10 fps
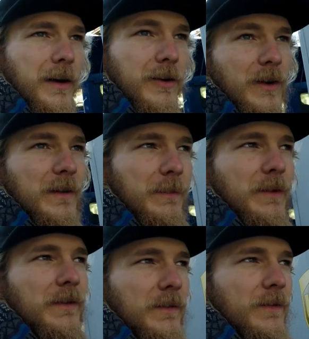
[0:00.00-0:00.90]

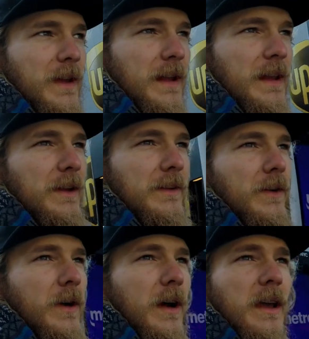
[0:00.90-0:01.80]
Christmas feeling.
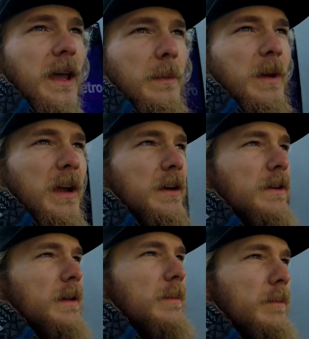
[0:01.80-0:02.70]
So I came here
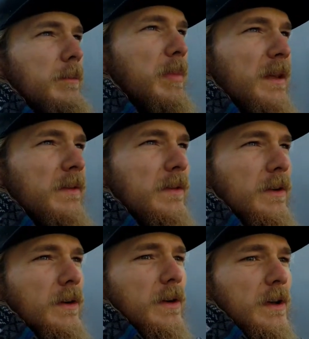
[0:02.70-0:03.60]
in
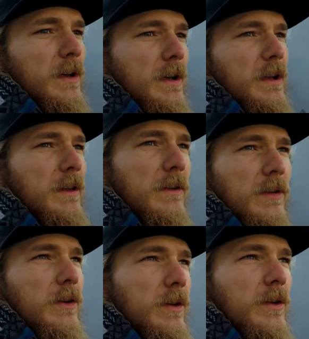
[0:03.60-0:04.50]
Bed-Stuy
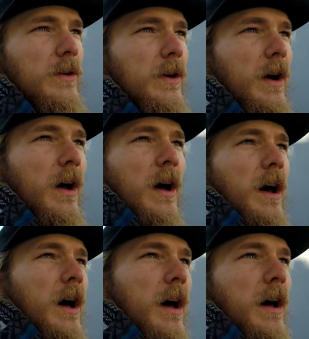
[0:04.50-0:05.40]
to
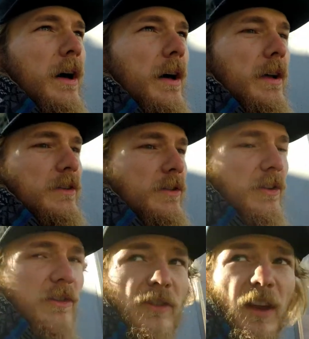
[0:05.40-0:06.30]

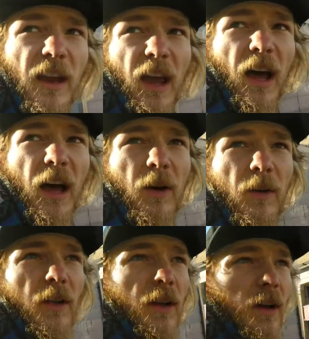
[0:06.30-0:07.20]
just check out
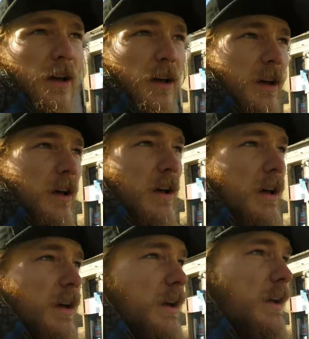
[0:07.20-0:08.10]

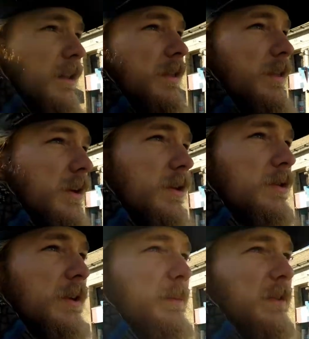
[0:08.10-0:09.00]
the
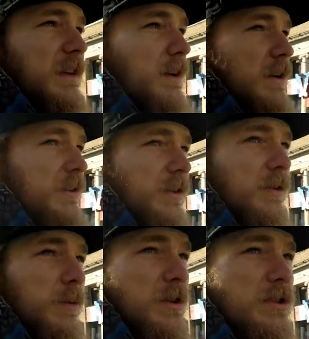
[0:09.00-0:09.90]
Christmas
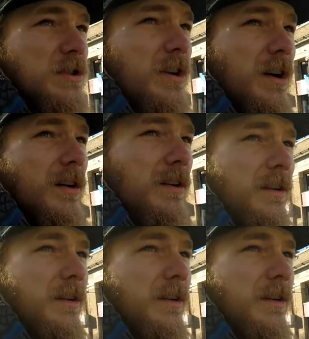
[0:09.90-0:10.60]
decoration, which are